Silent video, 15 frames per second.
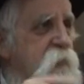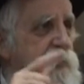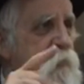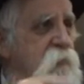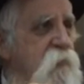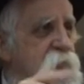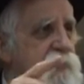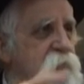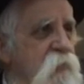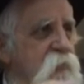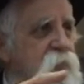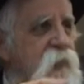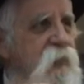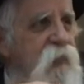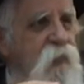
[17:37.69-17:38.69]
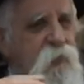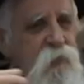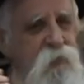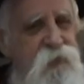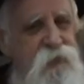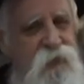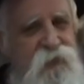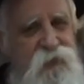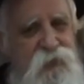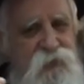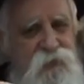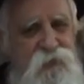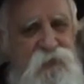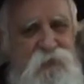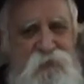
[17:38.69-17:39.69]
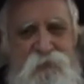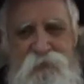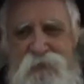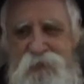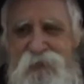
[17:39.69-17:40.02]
told the story, he learned another